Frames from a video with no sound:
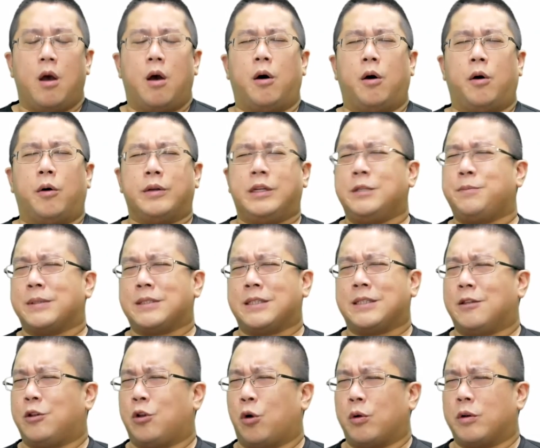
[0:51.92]
or this
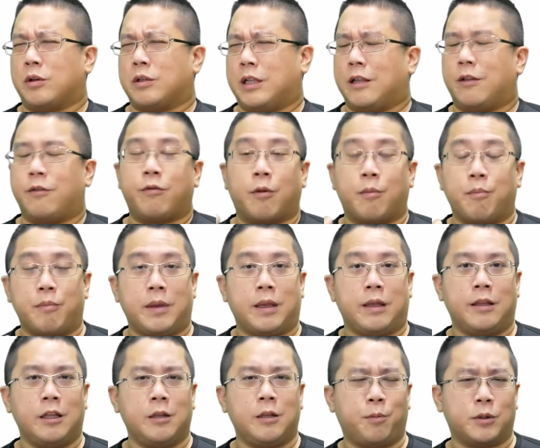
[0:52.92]
person took this from me,
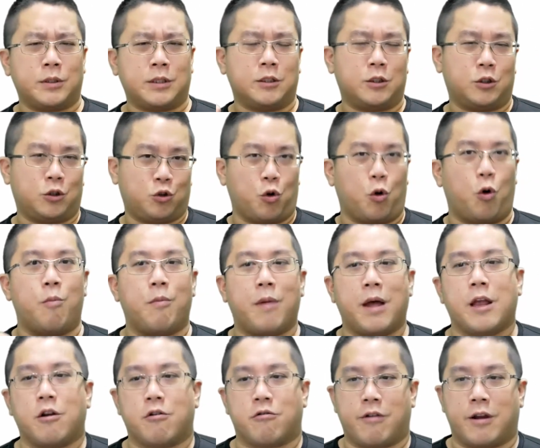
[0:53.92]
this person stole
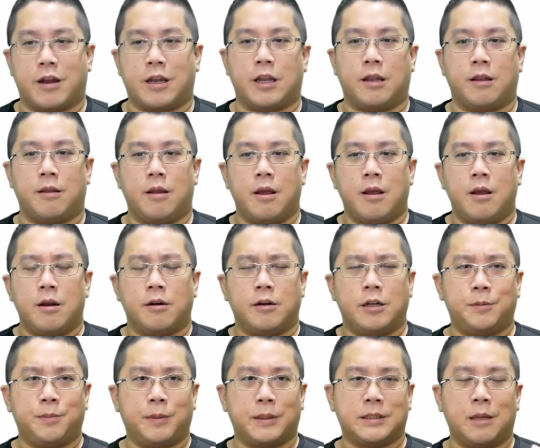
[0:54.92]
my credit,
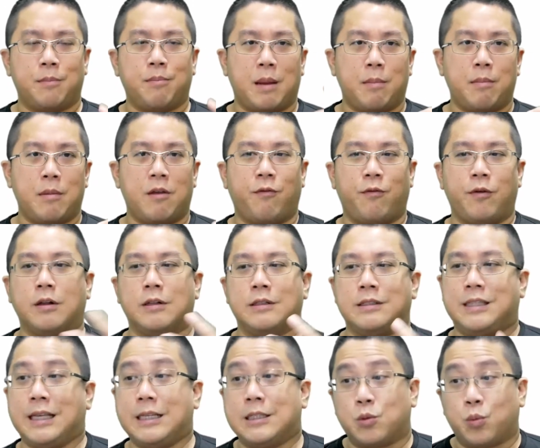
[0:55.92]
this person made me feel
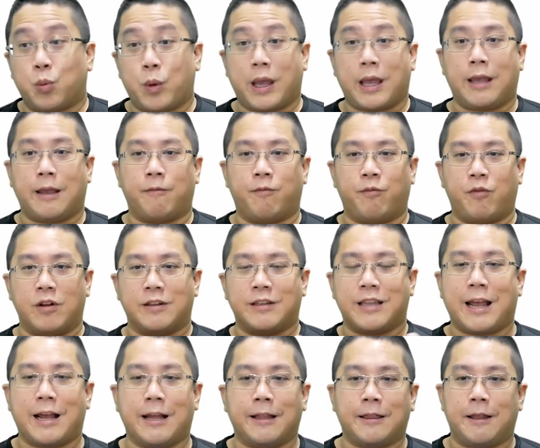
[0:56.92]
this way, feel
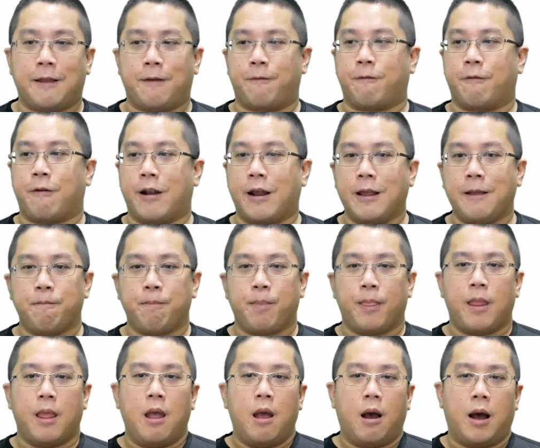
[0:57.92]
negative, right?
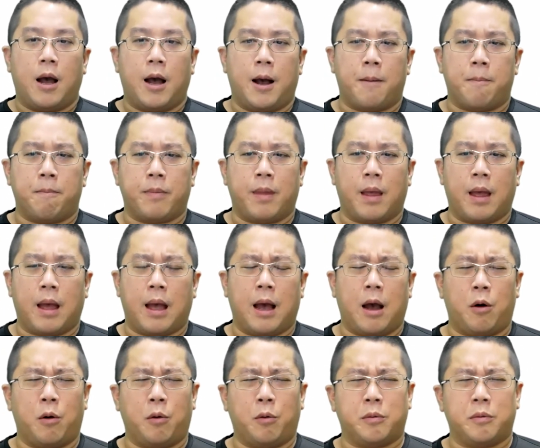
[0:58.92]

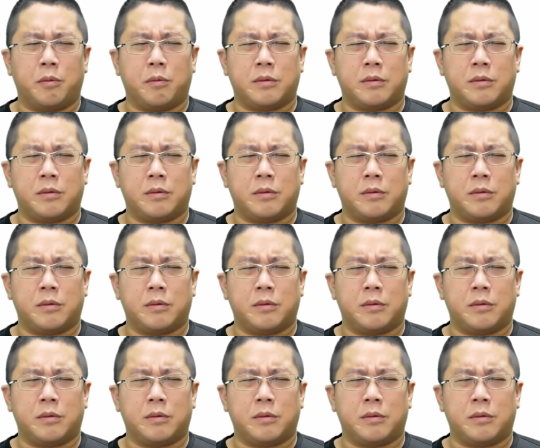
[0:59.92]
How